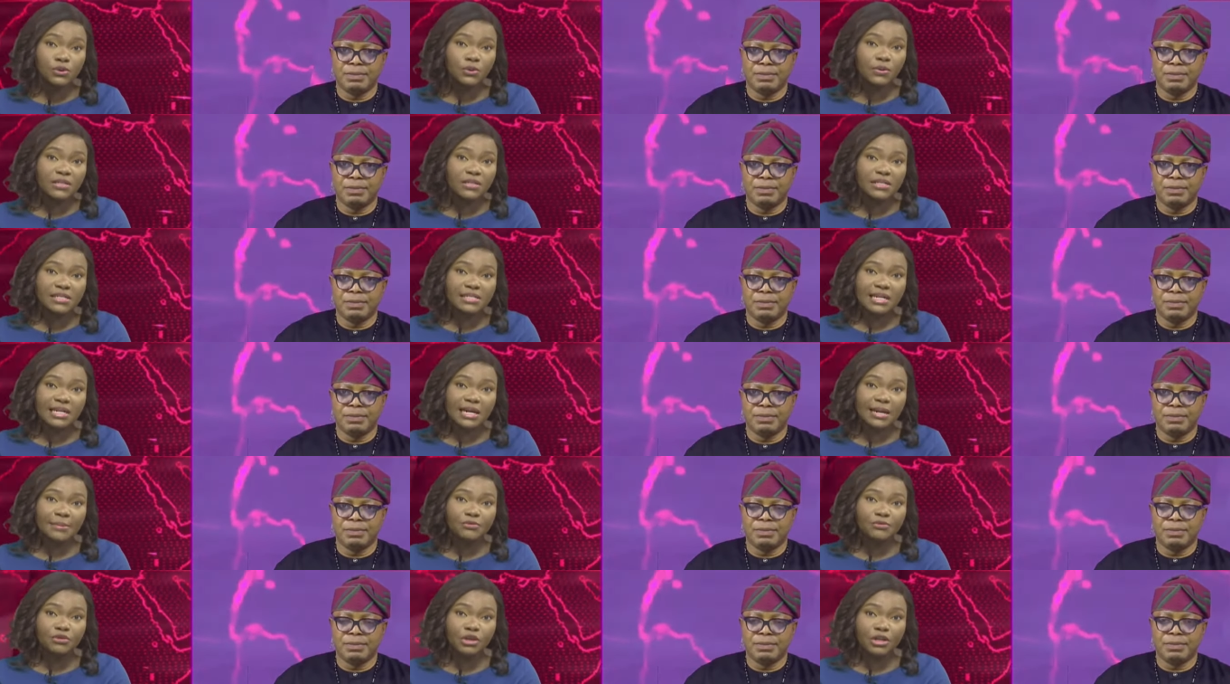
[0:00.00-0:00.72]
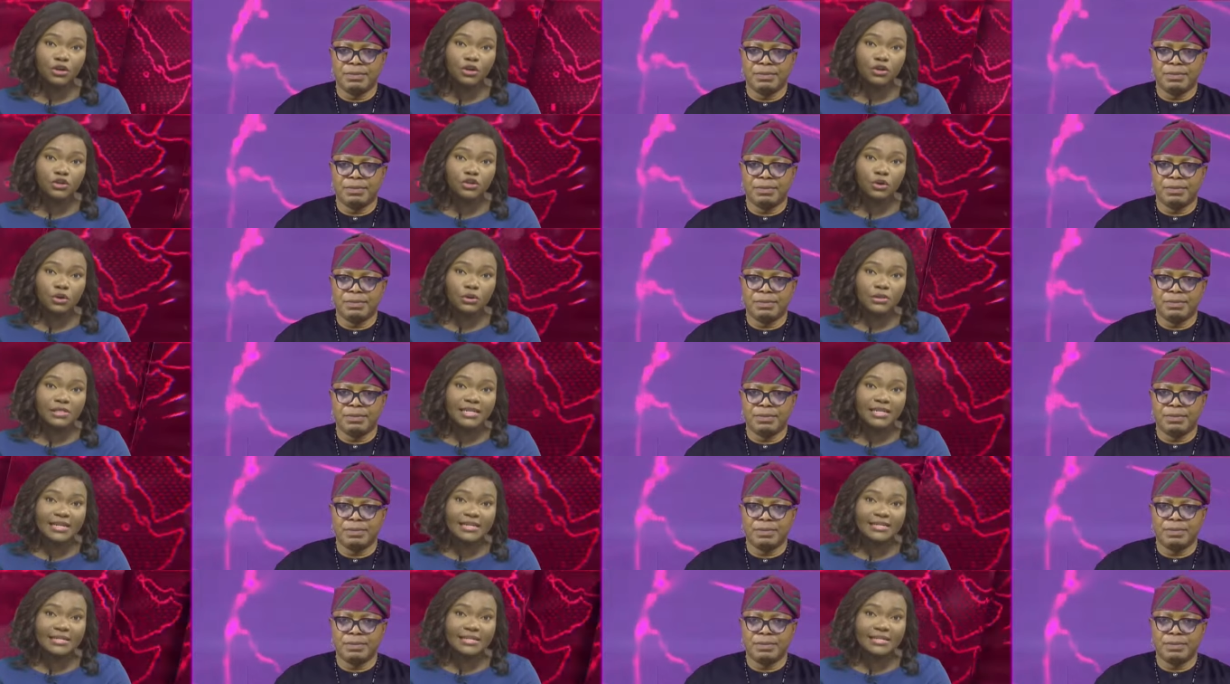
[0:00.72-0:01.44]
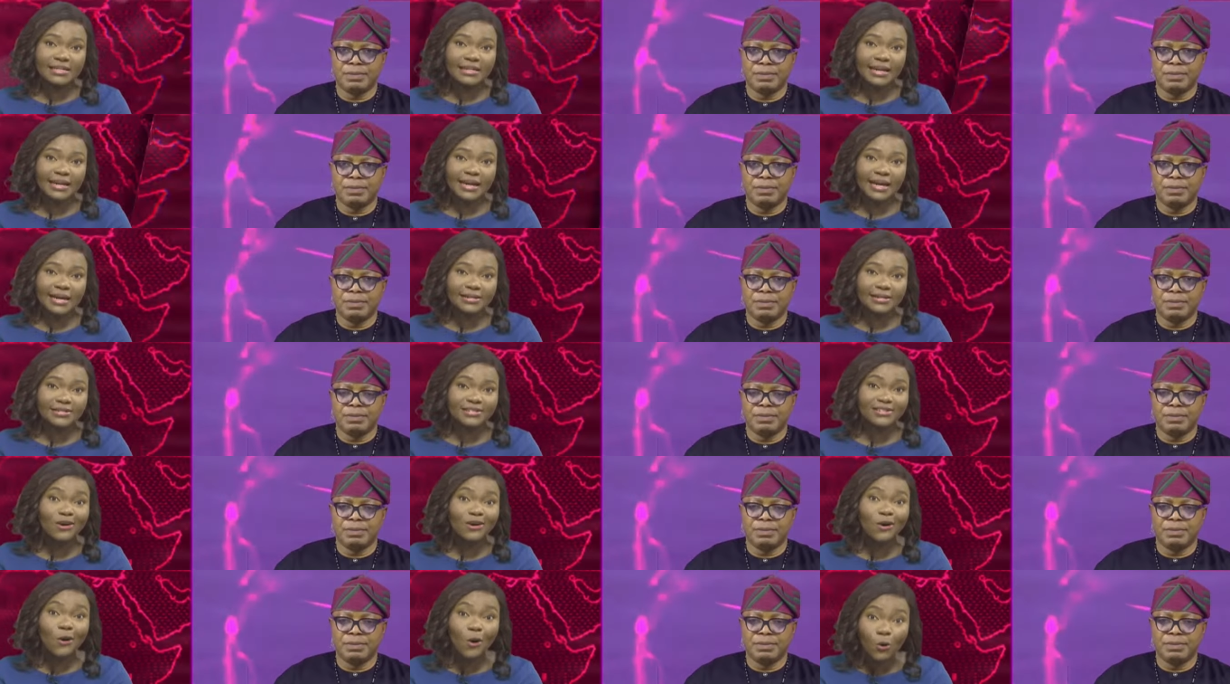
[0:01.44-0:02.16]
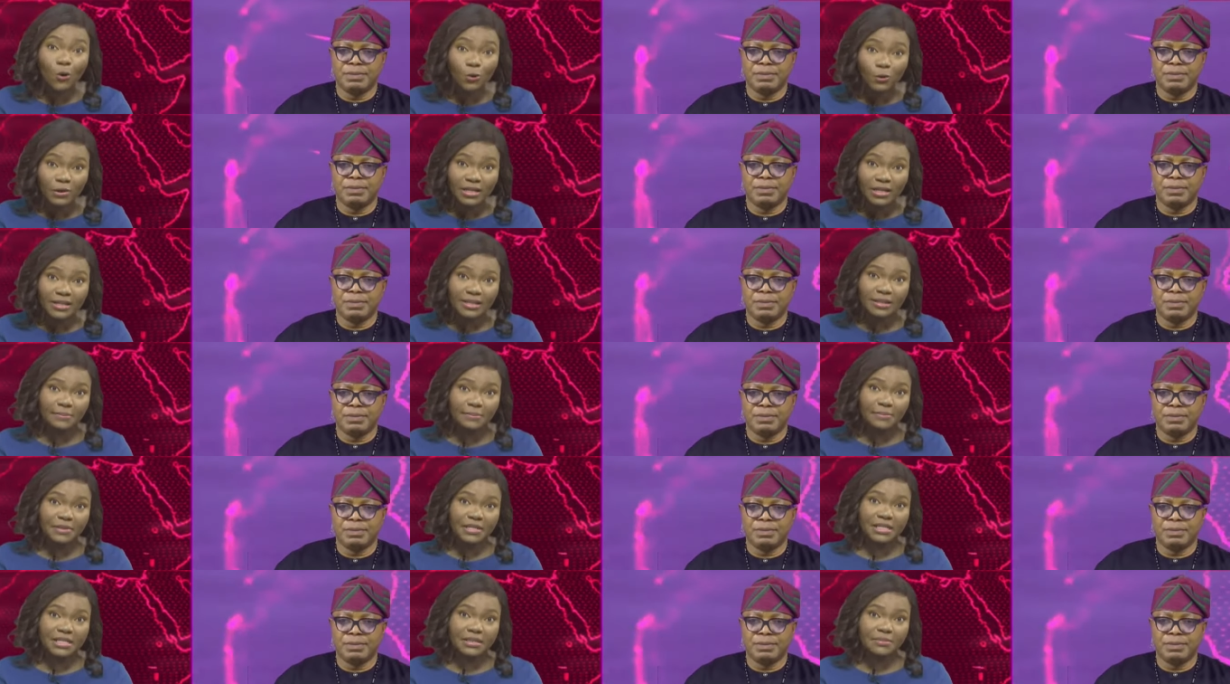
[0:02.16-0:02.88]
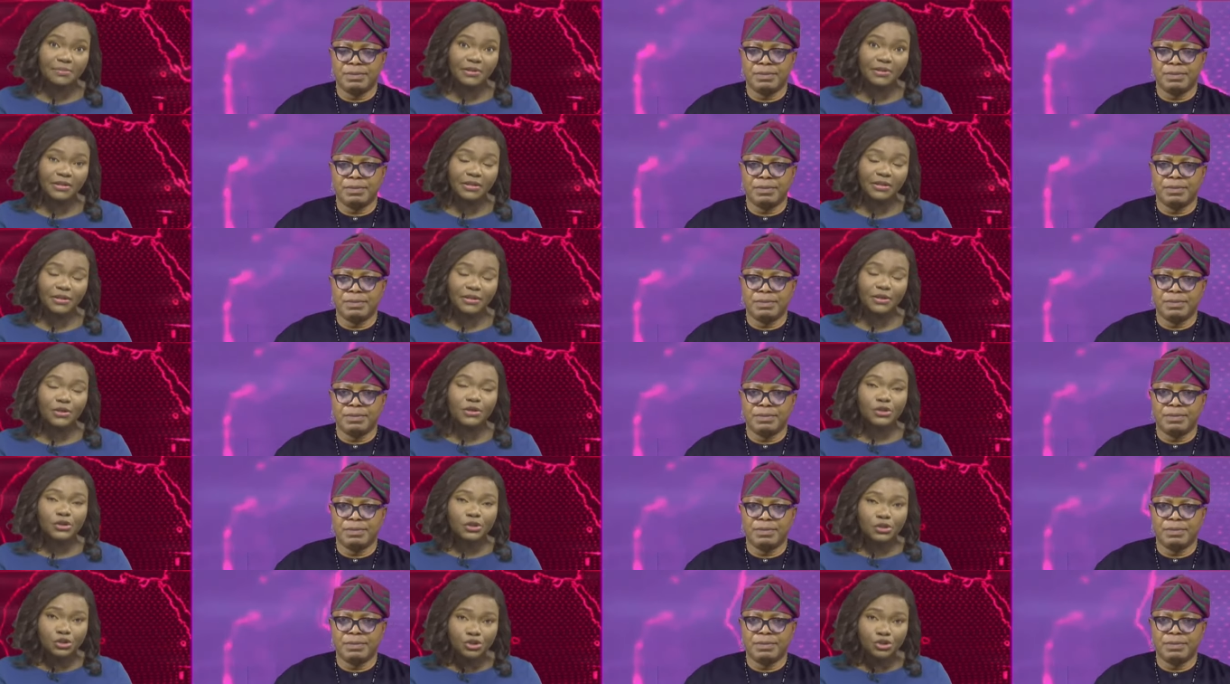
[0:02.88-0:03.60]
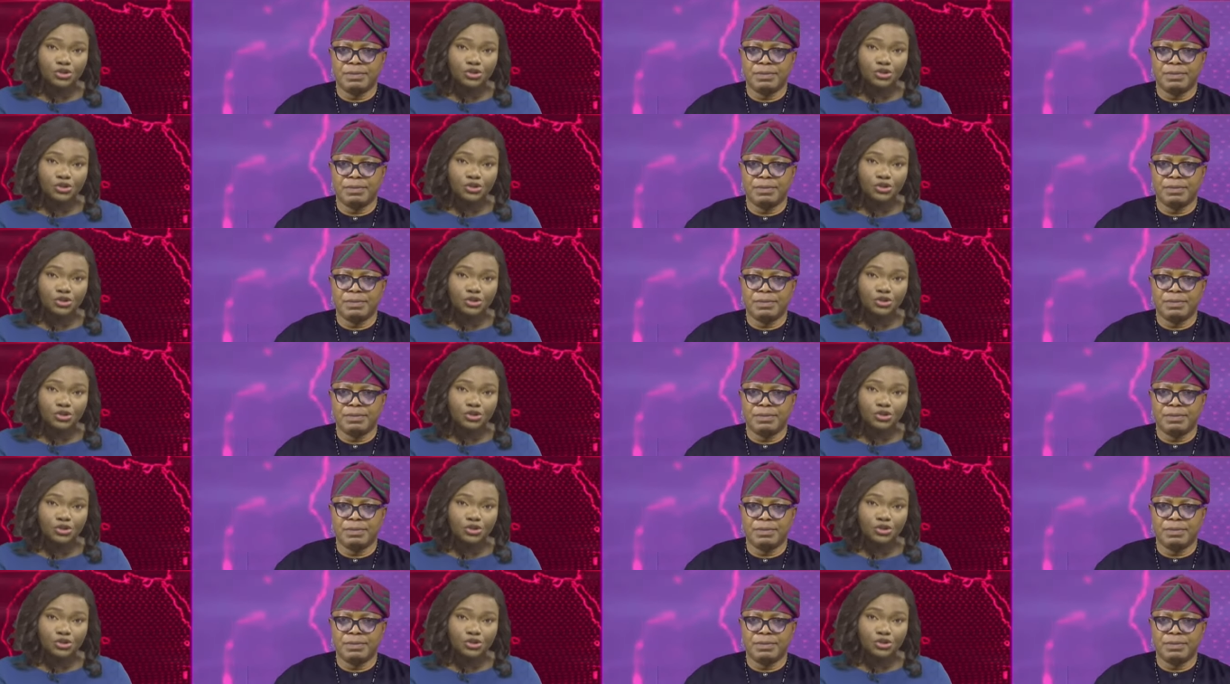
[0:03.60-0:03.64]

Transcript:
Speaker 1: Also, this time, you are not contesting against only the PDP.